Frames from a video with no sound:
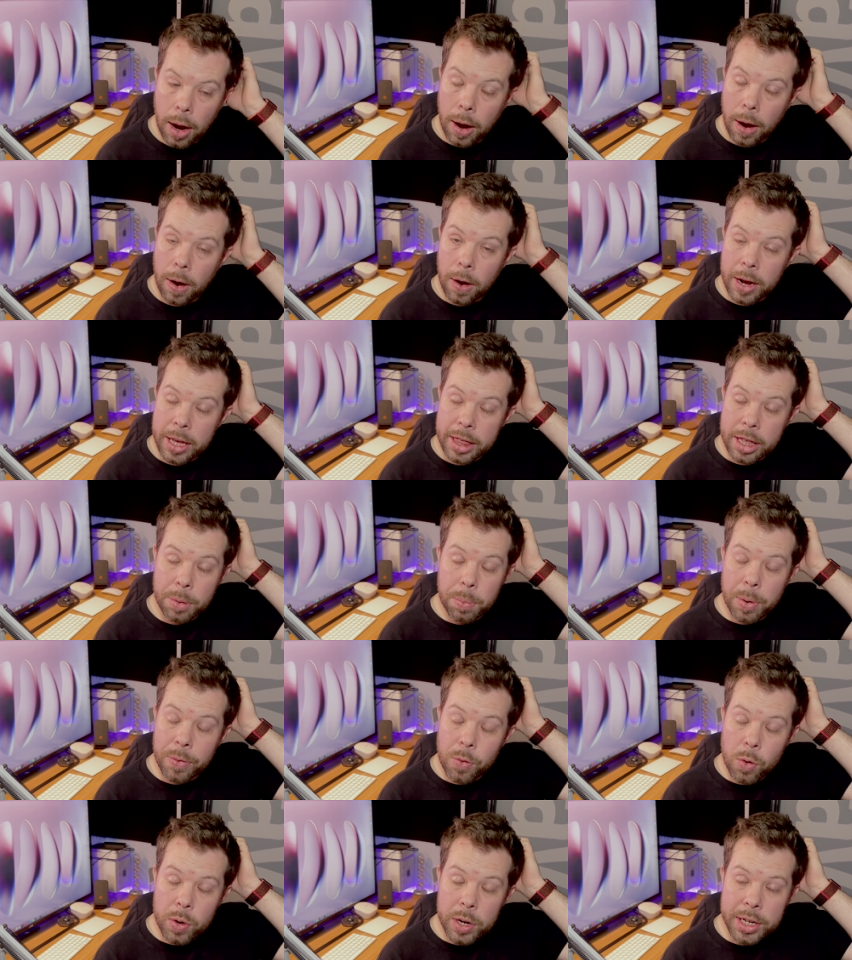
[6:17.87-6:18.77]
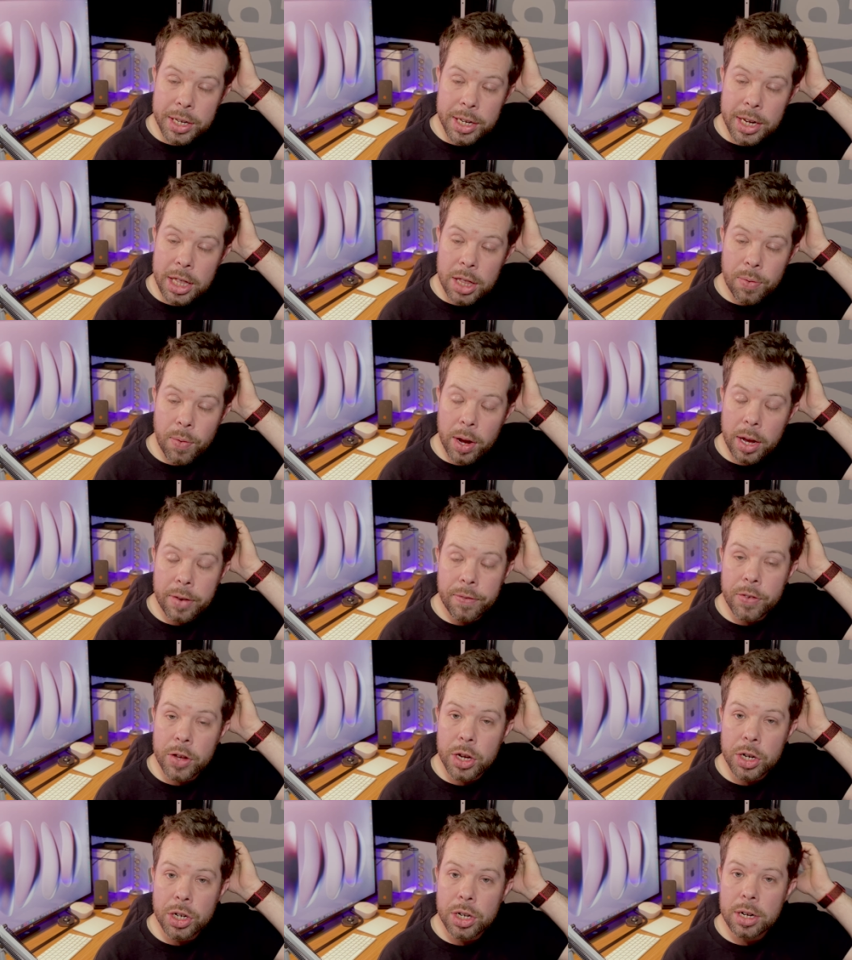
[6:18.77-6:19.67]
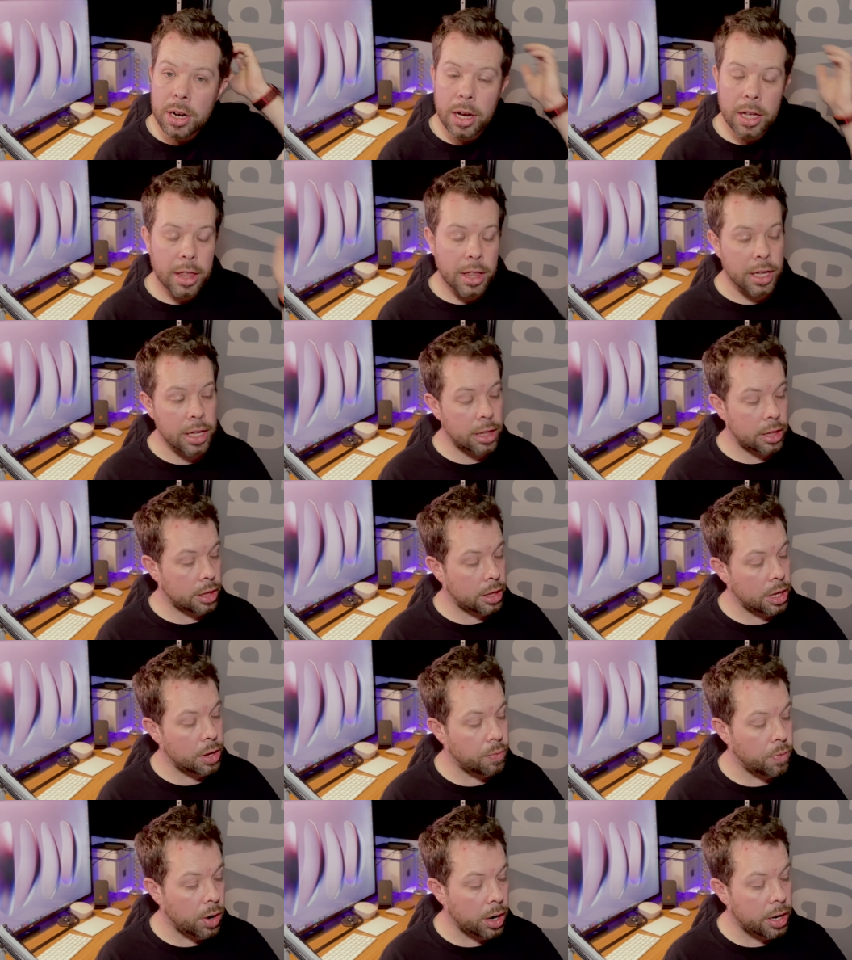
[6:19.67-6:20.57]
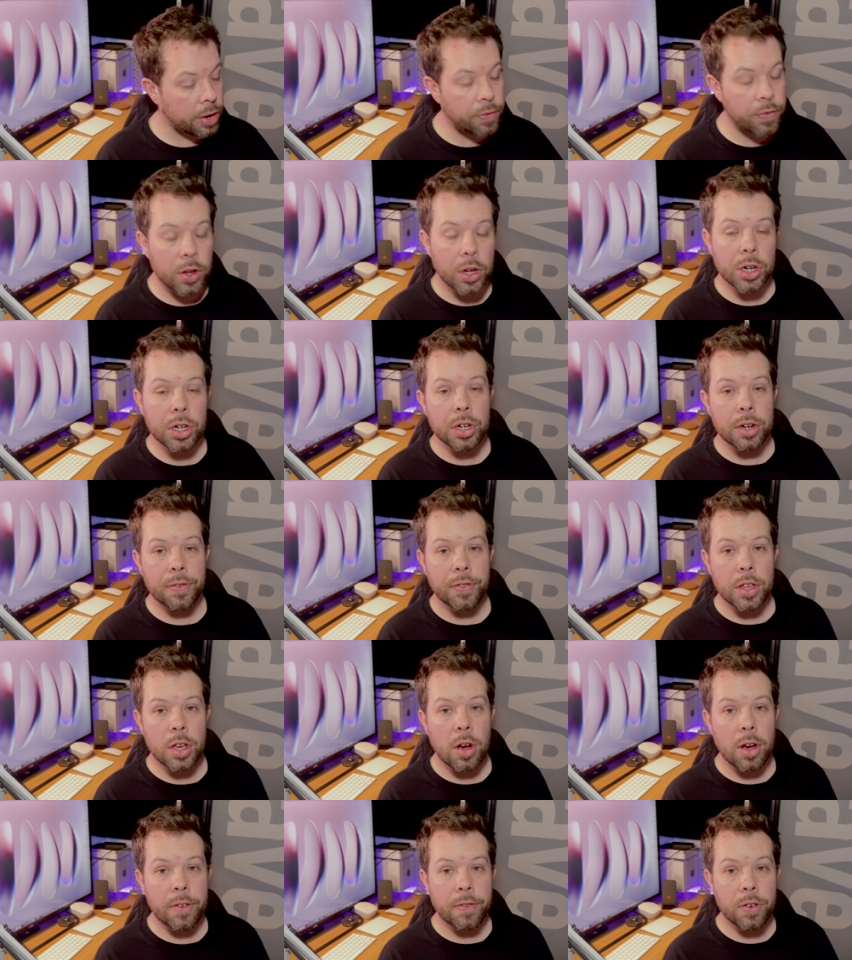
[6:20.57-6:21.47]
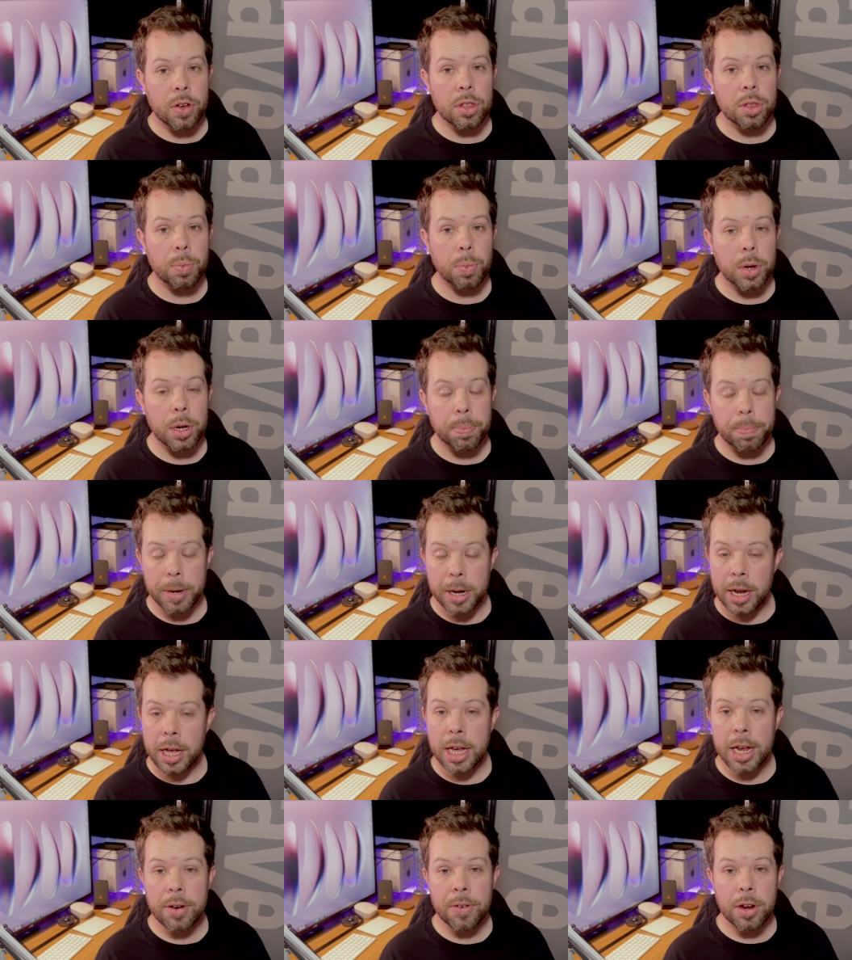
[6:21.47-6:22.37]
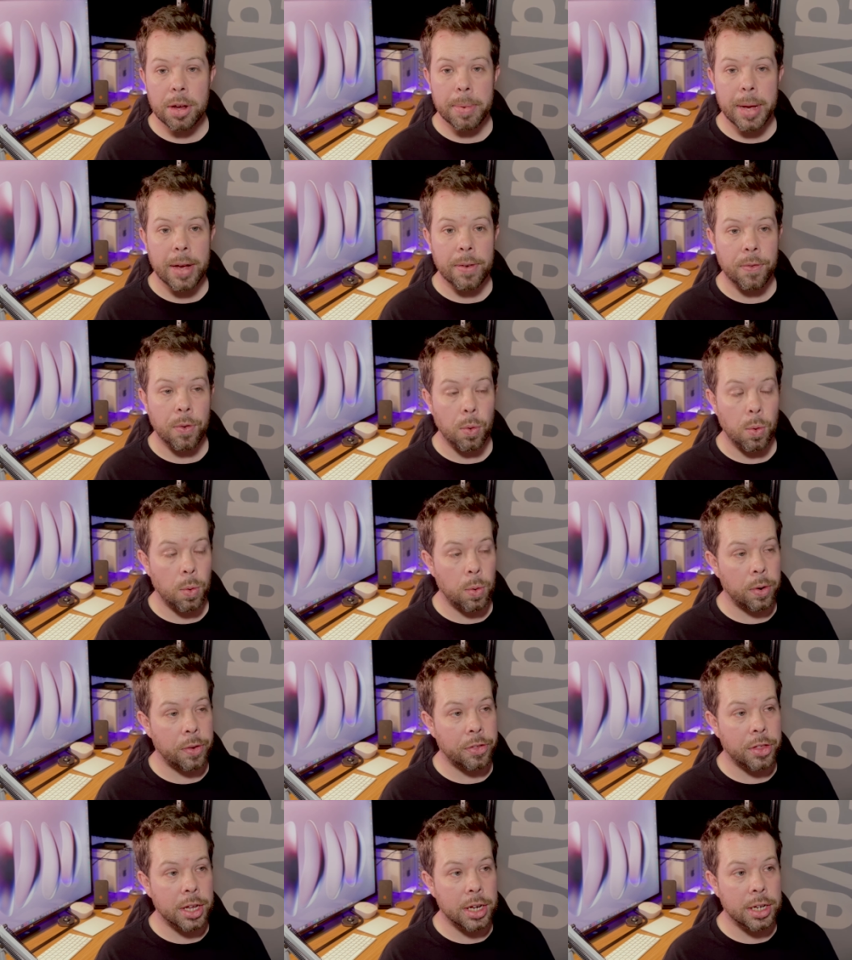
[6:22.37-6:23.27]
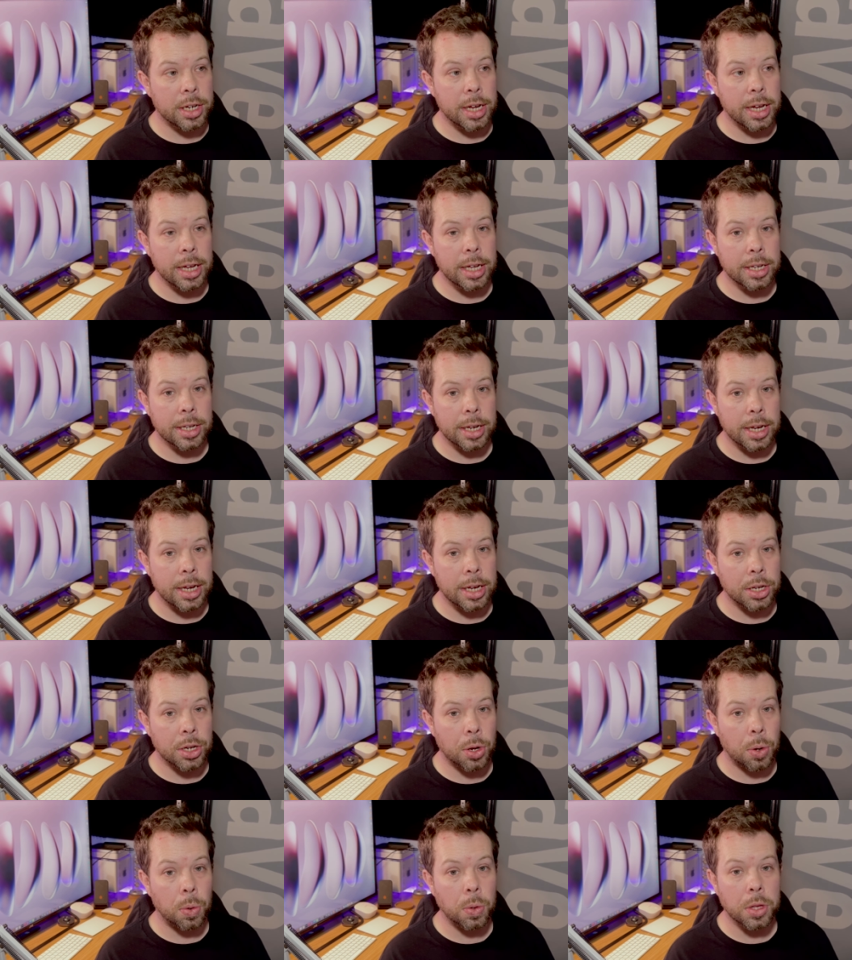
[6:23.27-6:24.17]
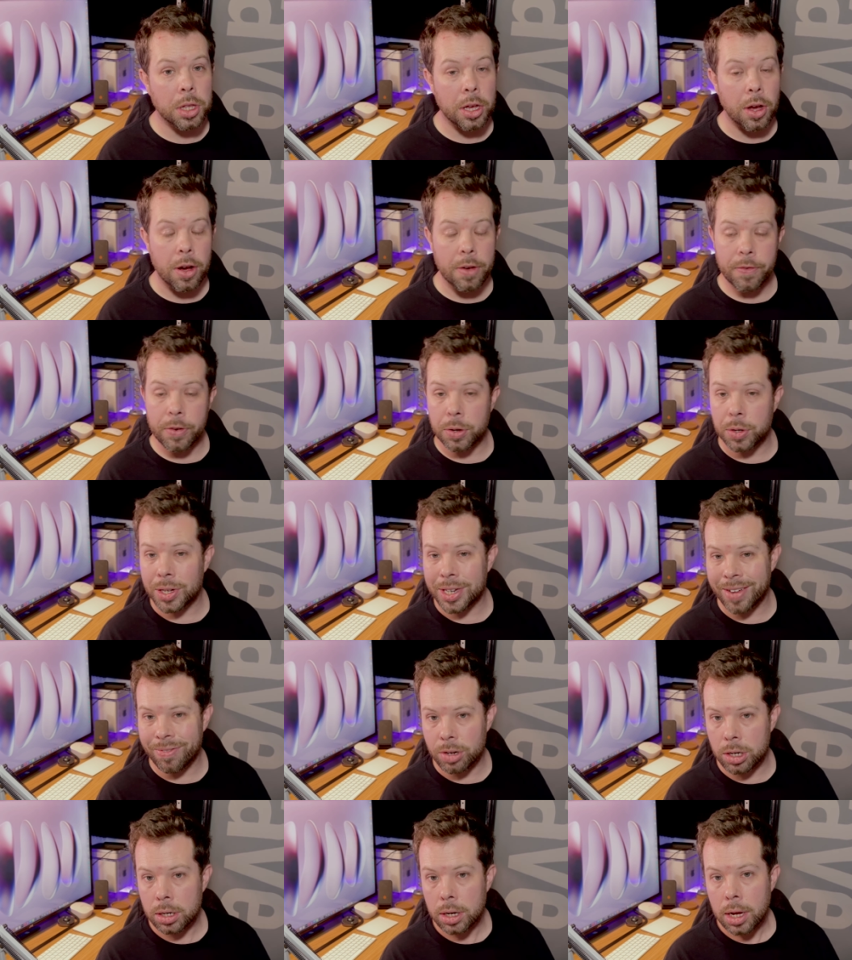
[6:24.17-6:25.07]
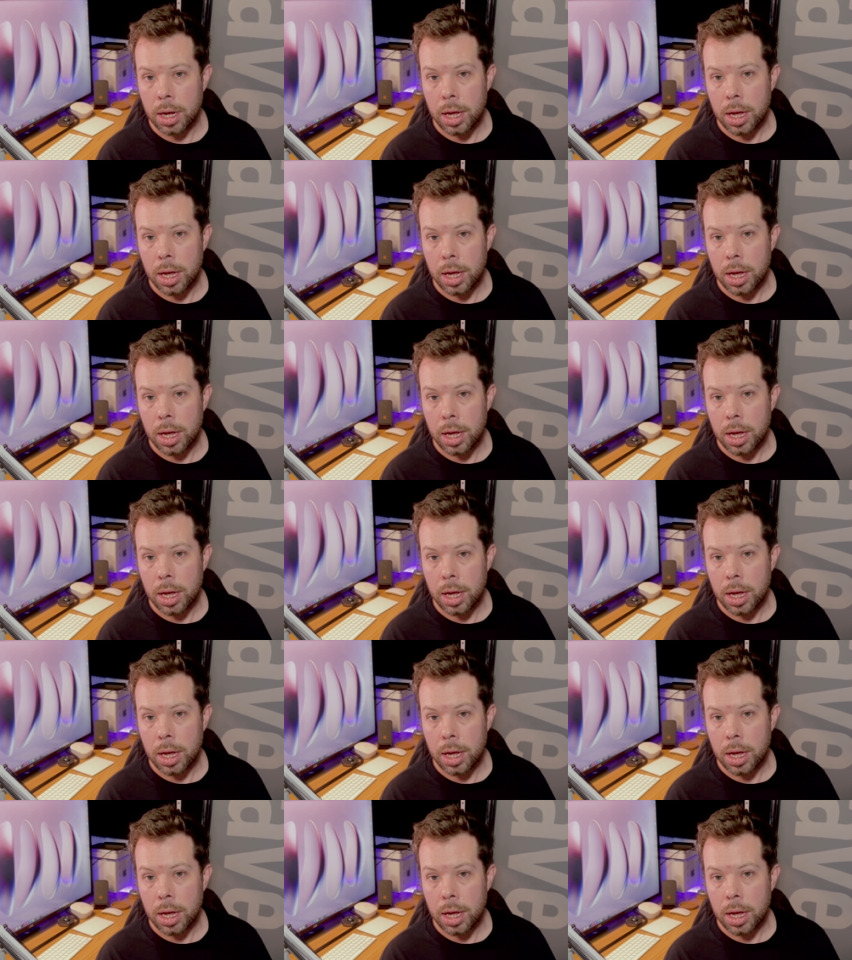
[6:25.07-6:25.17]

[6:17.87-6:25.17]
I think we've already seen the rugged version. I think the rugged version of the iPhone that we've been hearing about for all of these years is called the iPhone seven.